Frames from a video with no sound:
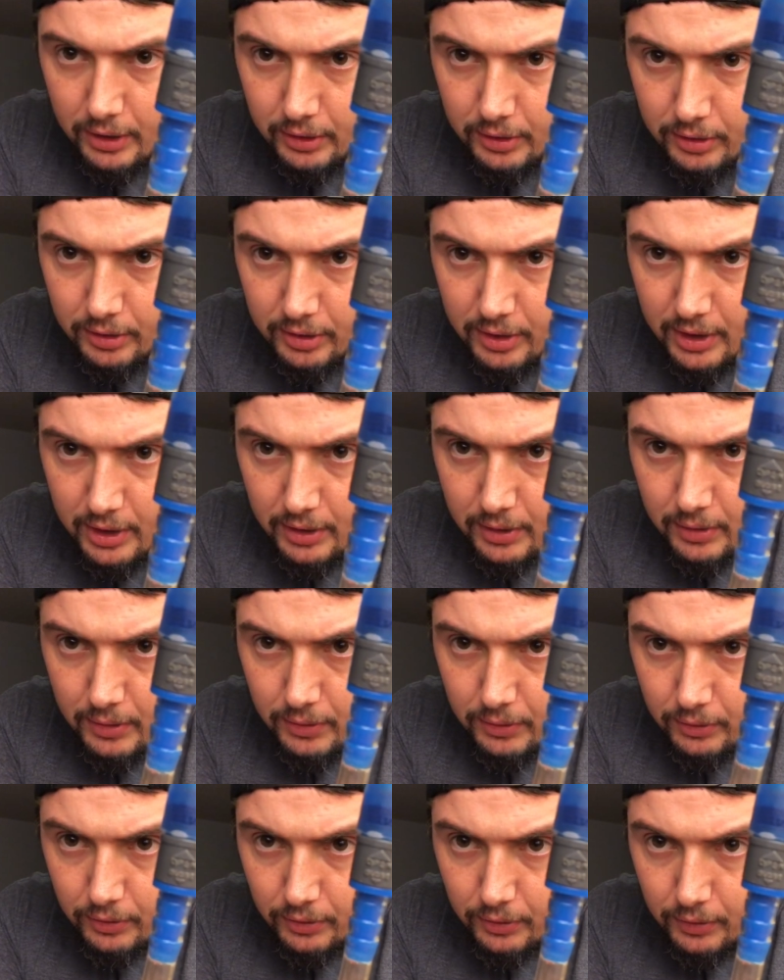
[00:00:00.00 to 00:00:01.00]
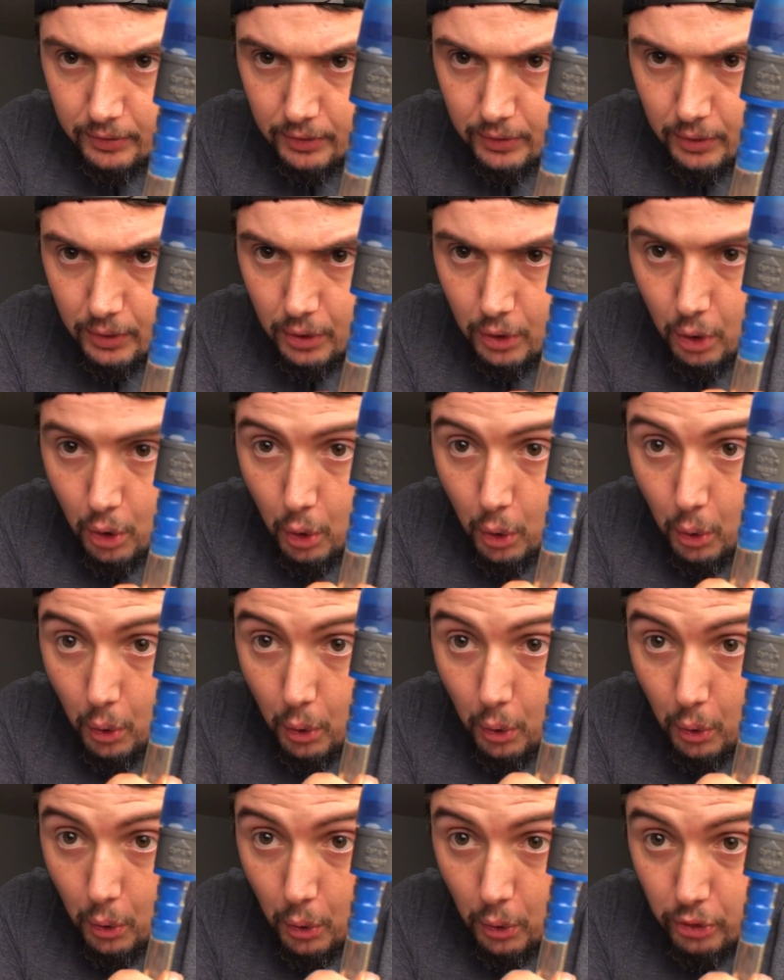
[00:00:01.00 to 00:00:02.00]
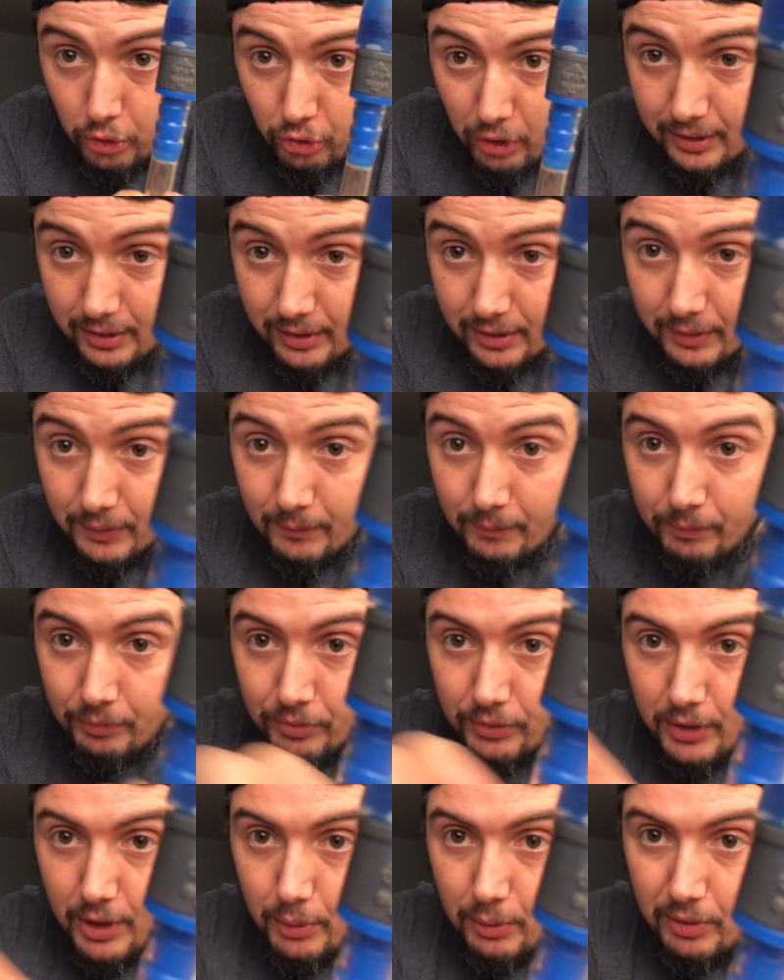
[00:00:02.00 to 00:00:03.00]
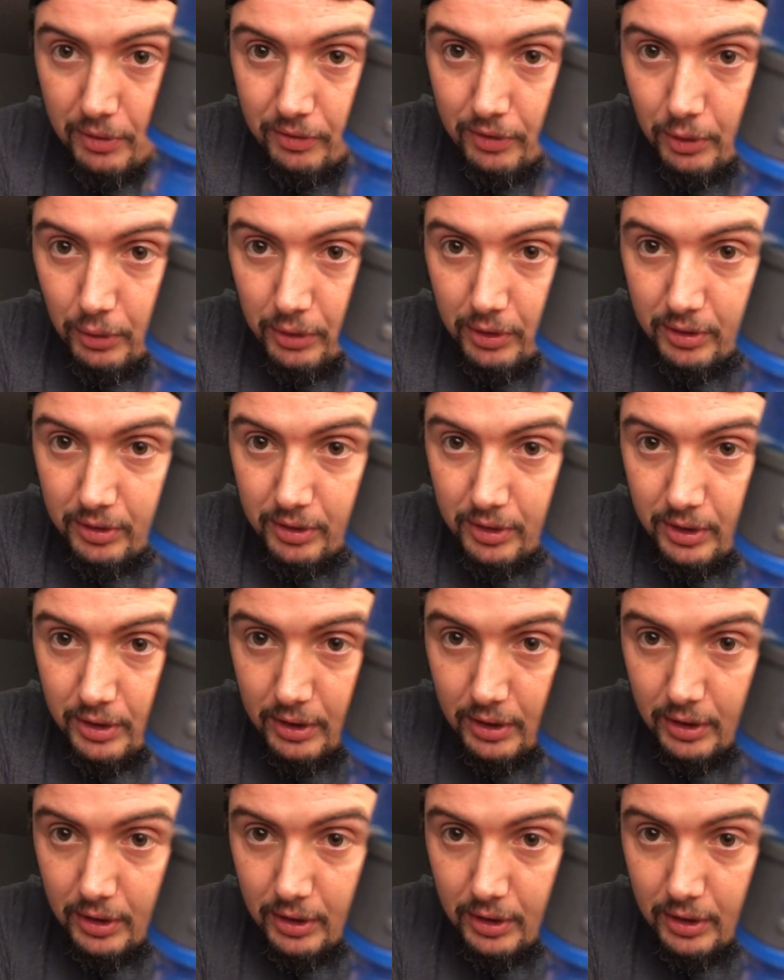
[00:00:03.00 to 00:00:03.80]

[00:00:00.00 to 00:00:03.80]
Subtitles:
see it? Oh, can we focus it?